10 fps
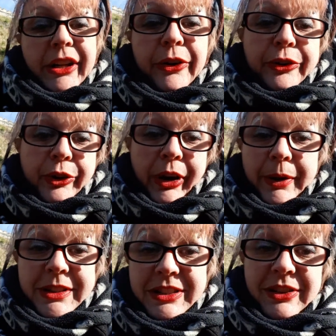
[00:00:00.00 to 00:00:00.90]
who's not
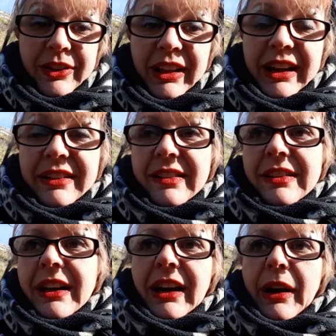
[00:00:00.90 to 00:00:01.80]
going to do that?
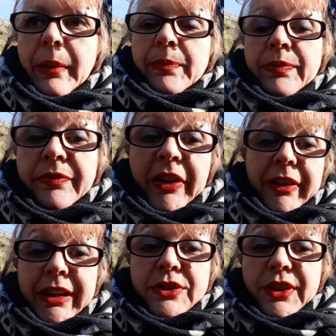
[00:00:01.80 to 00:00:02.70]

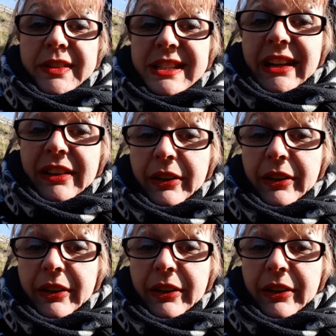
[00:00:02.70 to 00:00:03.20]
Very interesting,